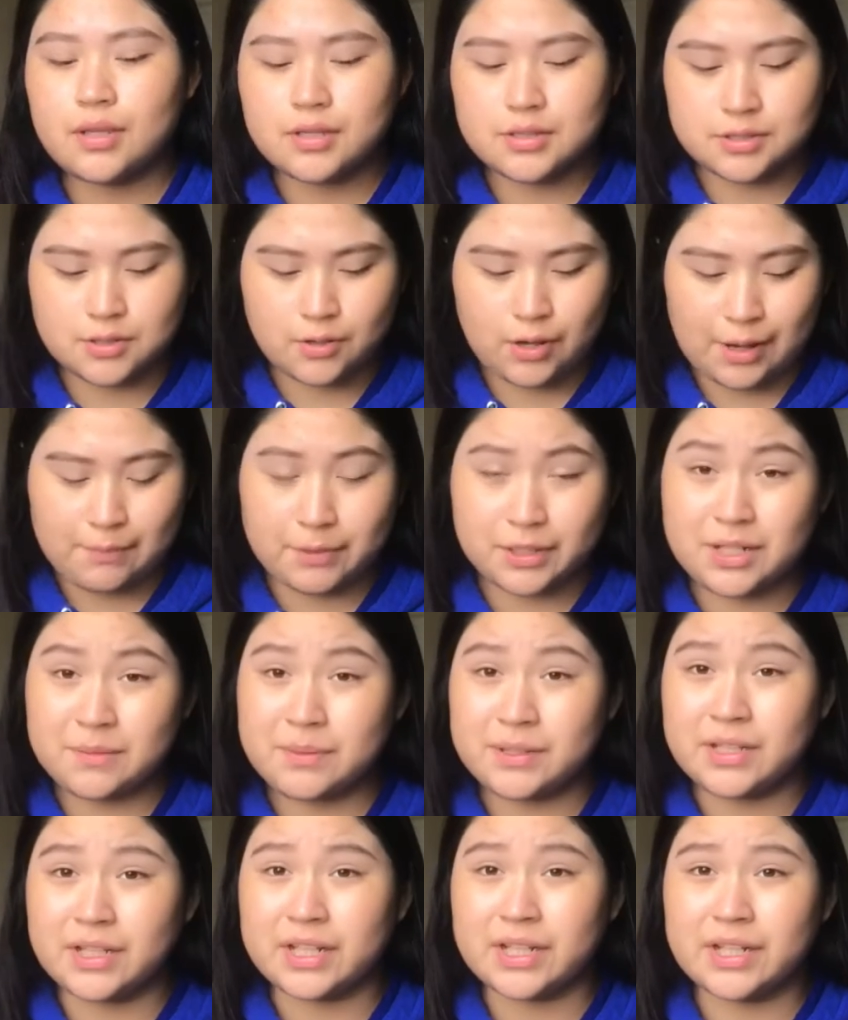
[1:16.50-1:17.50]
So I'm gonna
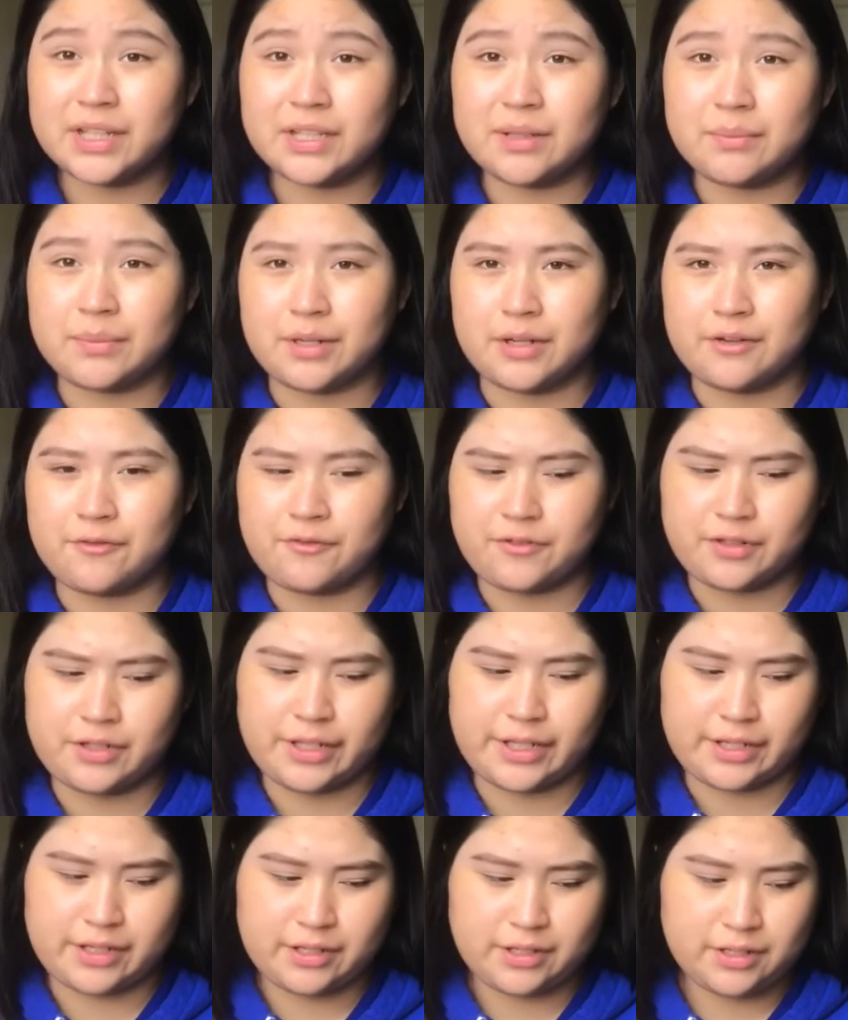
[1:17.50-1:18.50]
be looking in the mirror for
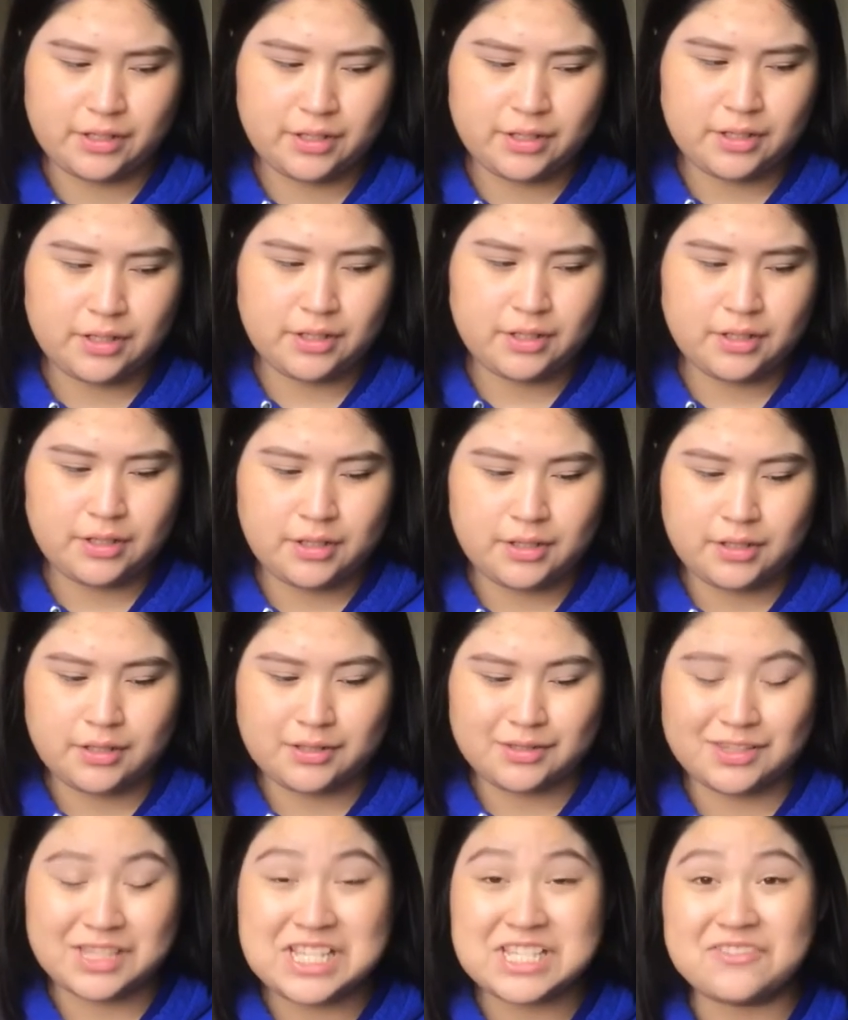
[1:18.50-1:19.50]
like
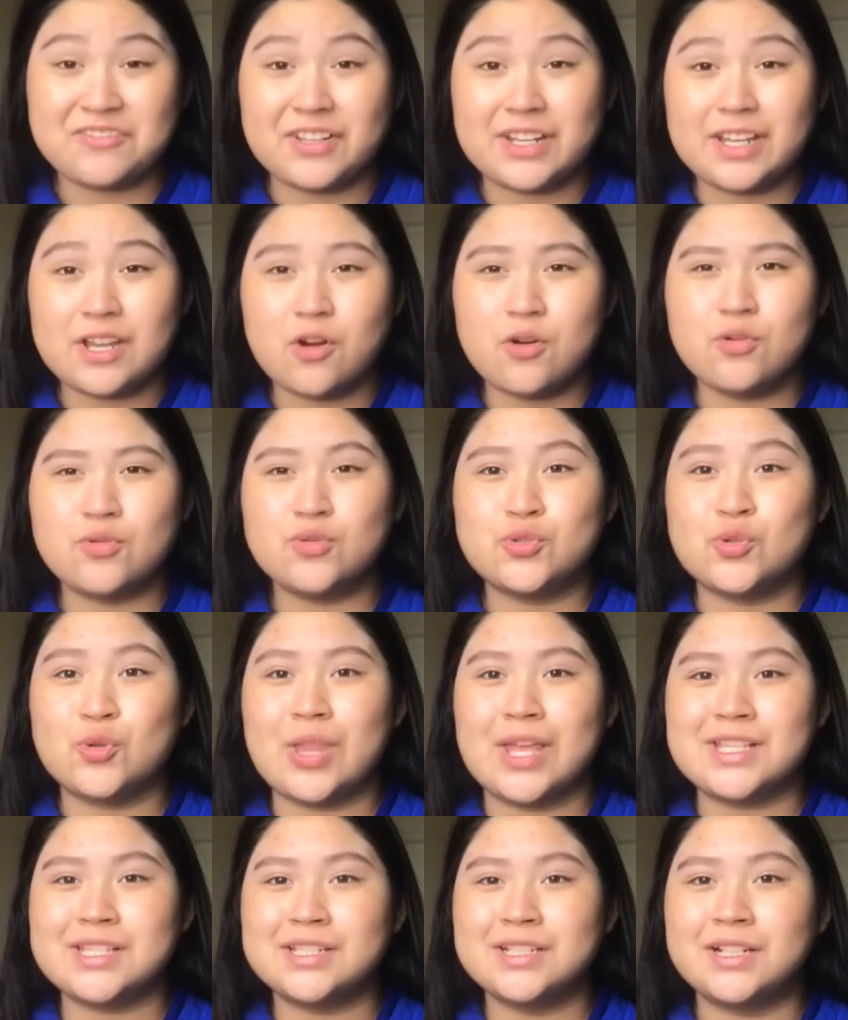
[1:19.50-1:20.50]
this video, so
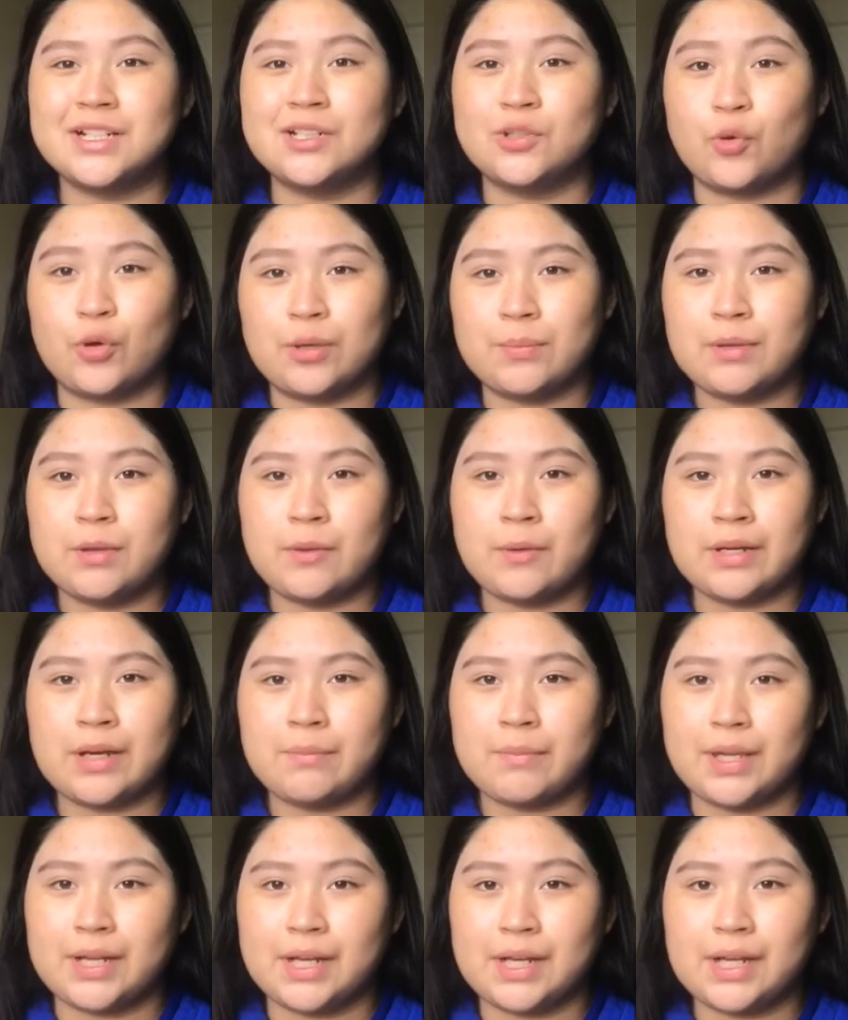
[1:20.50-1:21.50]
that's gonna annoy me when
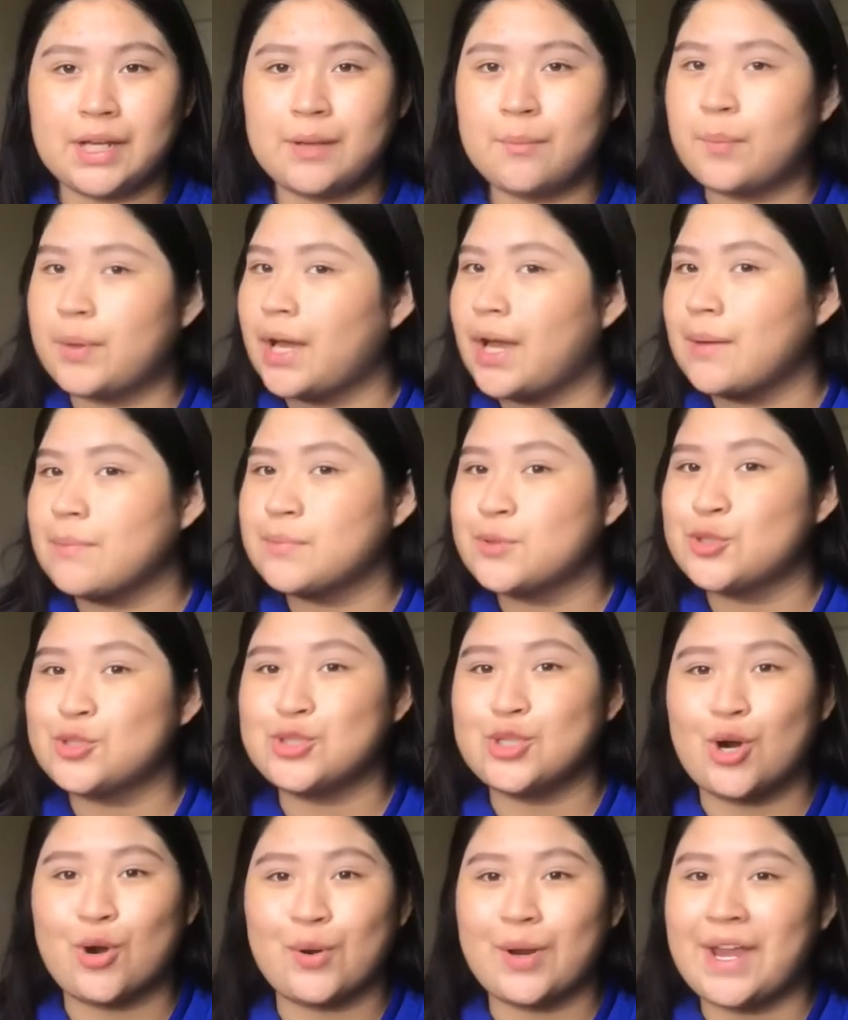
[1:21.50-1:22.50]
I'm editing, but I'm
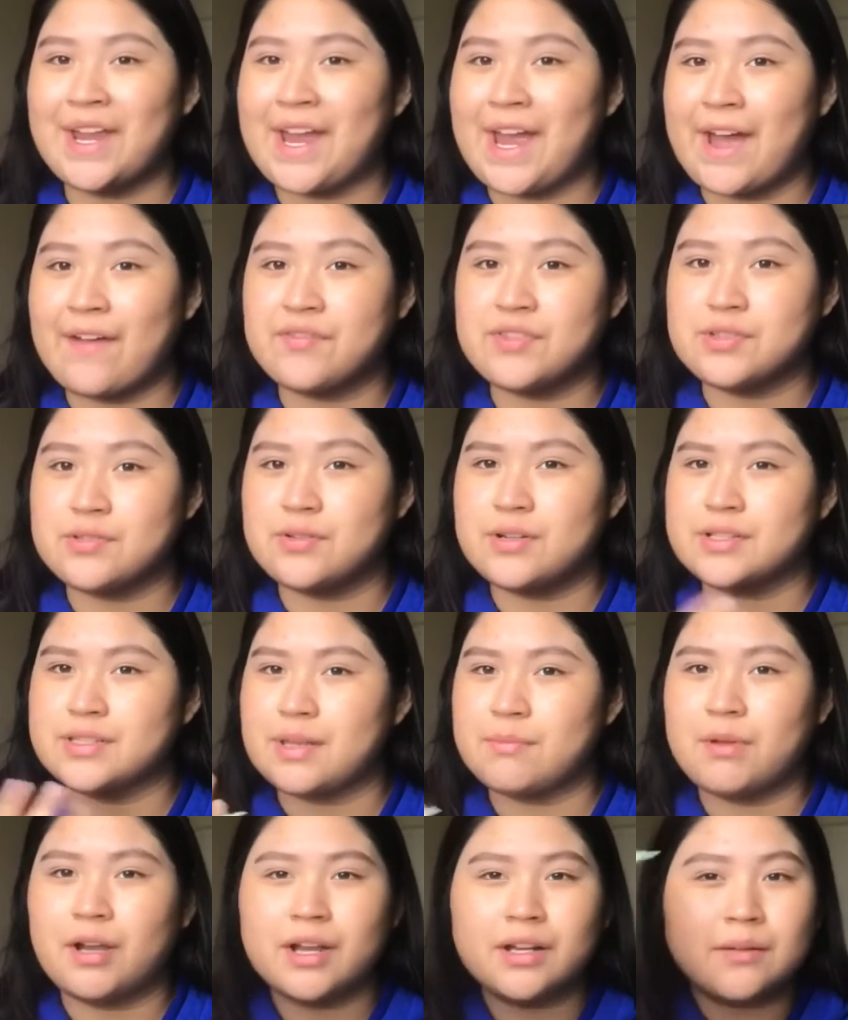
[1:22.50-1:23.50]
sorry I have to because
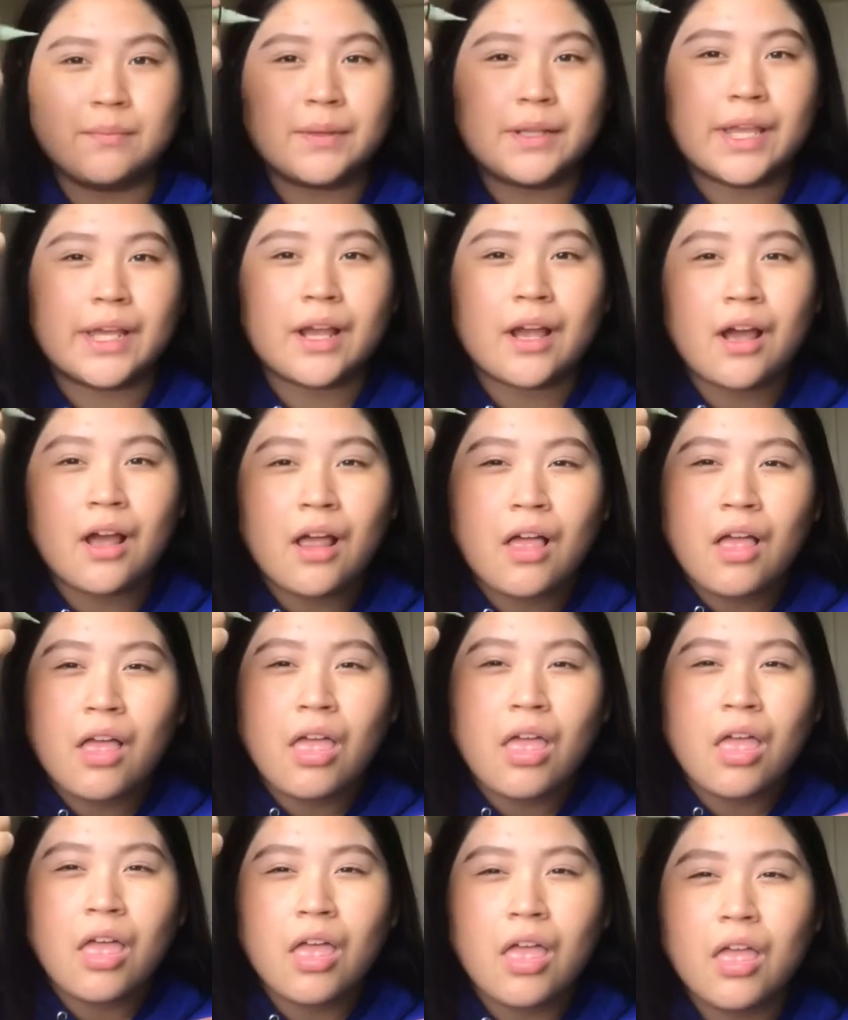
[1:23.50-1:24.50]
I'm not gonna be like
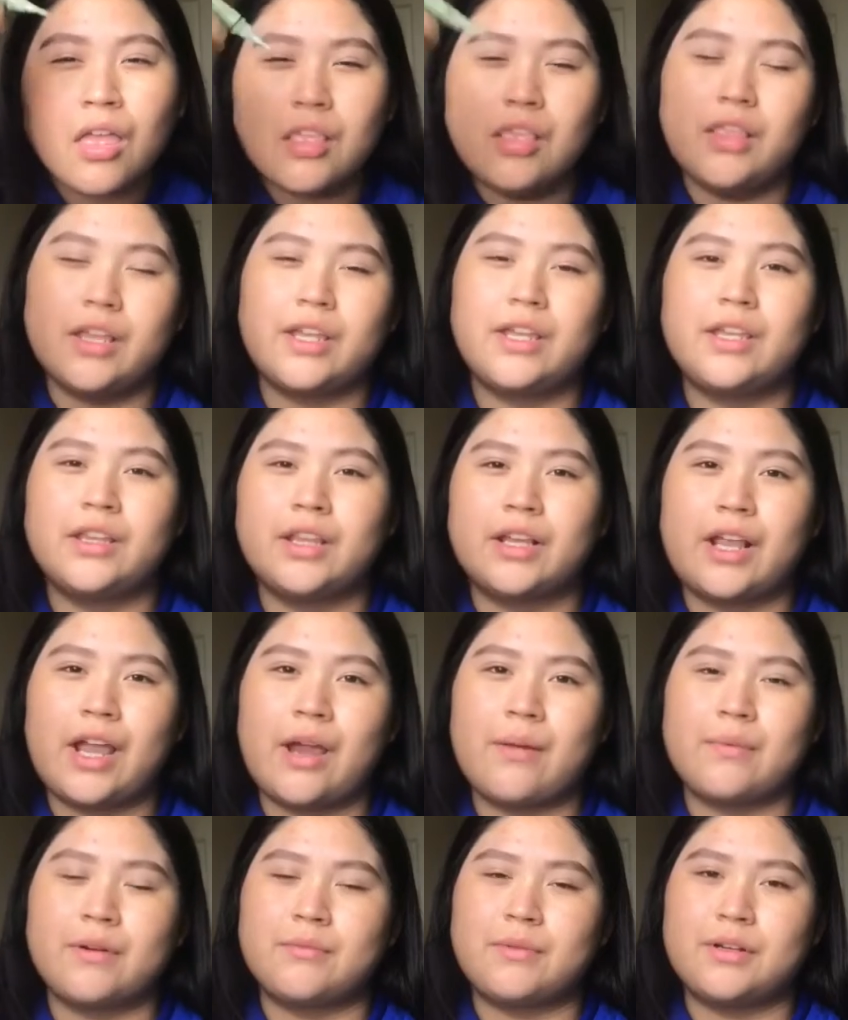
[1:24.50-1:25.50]
looking in the
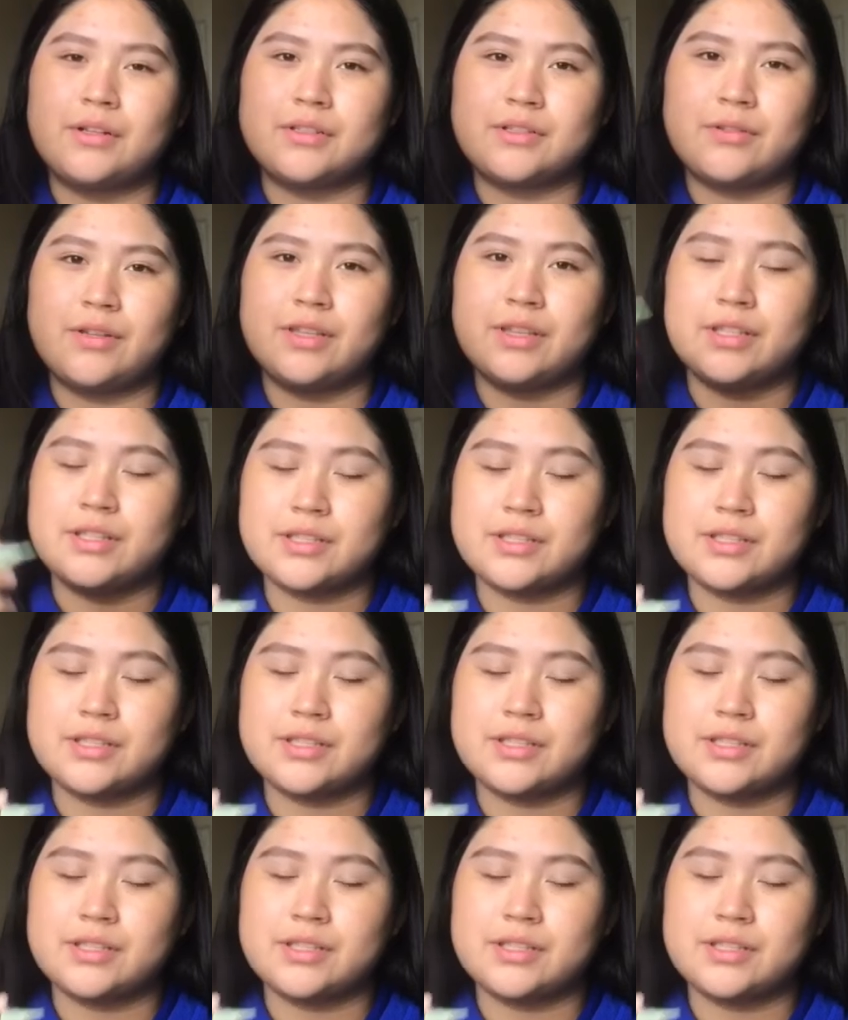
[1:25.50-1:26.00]
camera while doing